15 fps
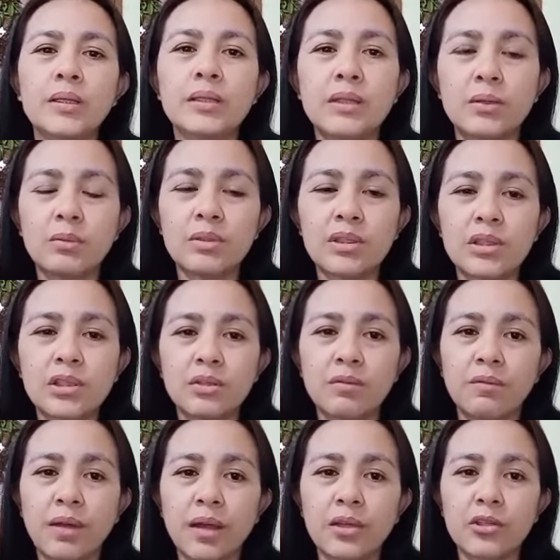
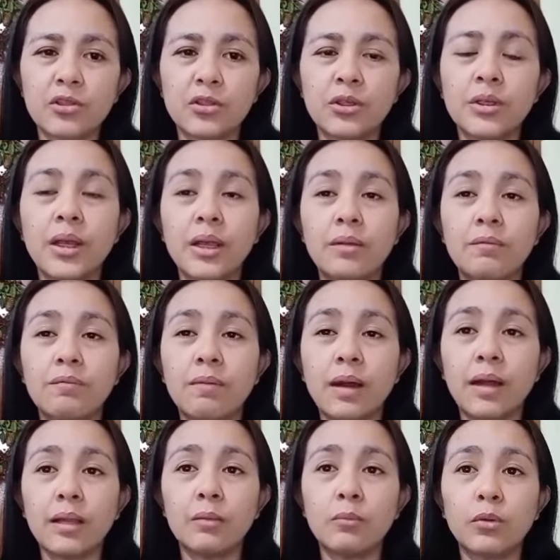consequences of action, and
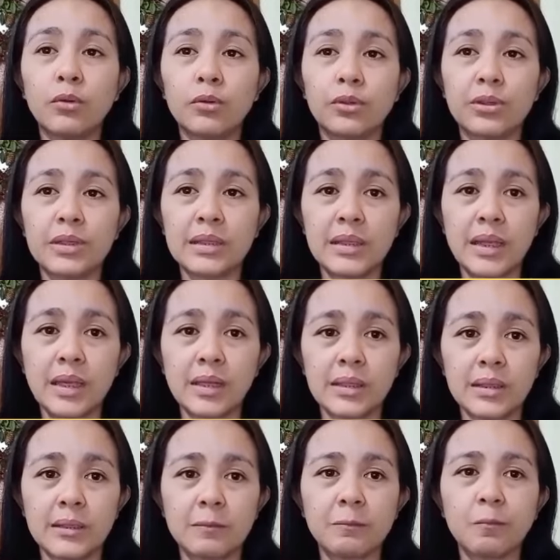fine motor
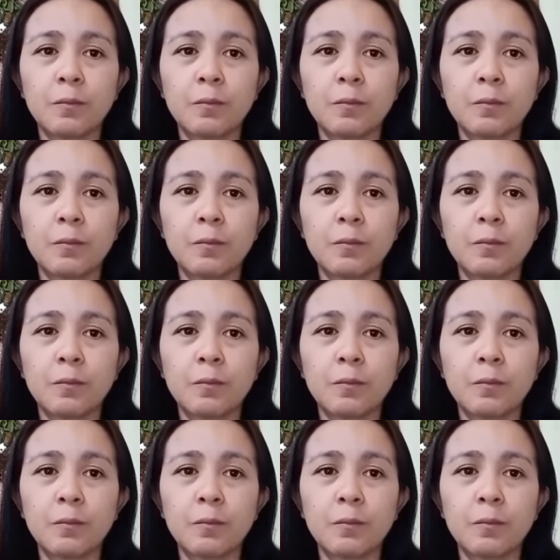skills.